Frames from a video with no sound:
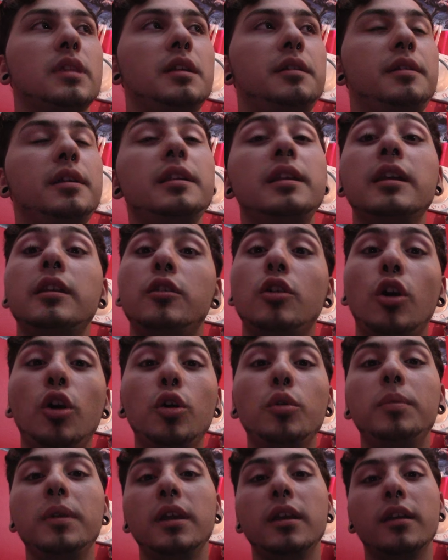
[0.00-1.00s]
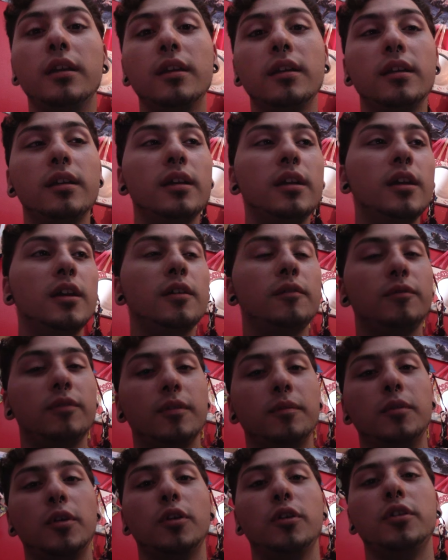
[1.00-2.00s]
she did Tobi
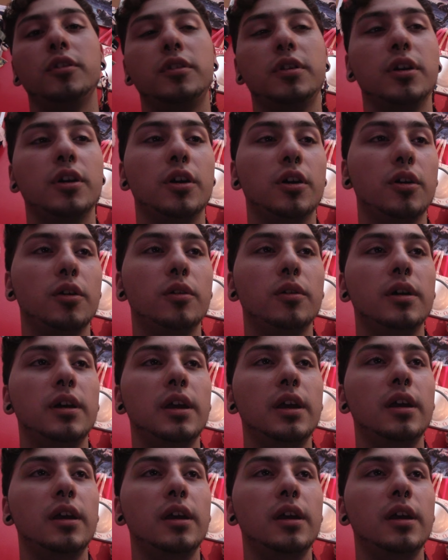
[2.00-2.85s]
from Naruto,